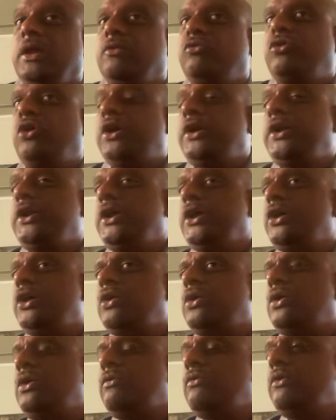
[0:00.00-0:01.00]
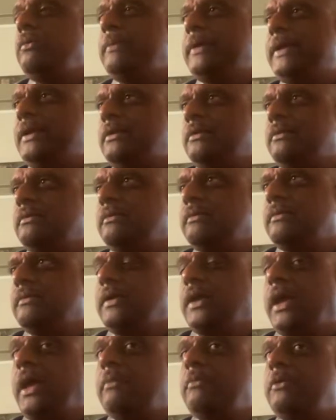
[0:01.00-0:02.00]
40-year-old woman,
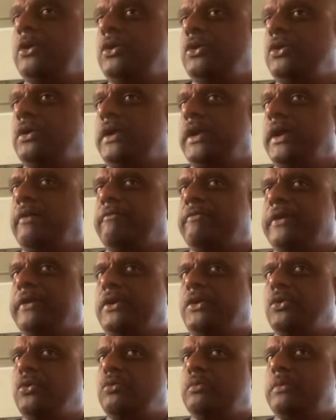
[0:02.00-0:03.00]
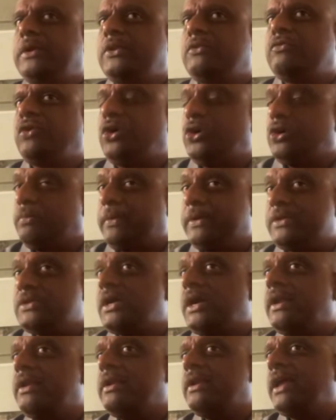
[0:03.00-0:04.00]
amenorrhea for 2 months, followed by
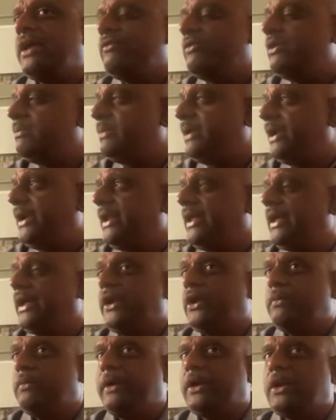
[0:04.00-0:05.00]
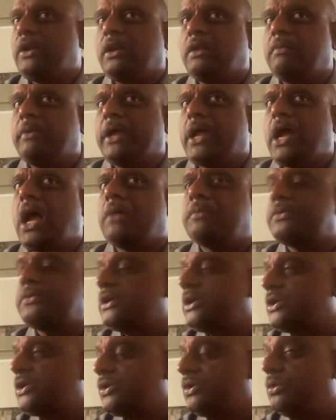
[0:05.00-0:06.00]
sudden heavy bleeding, endometrial
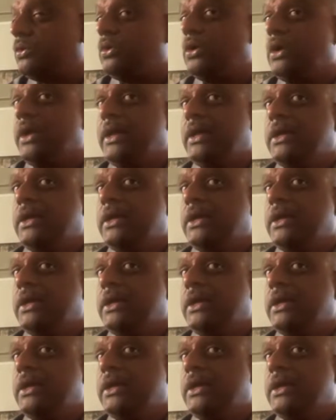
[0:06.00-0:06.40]
biopsy show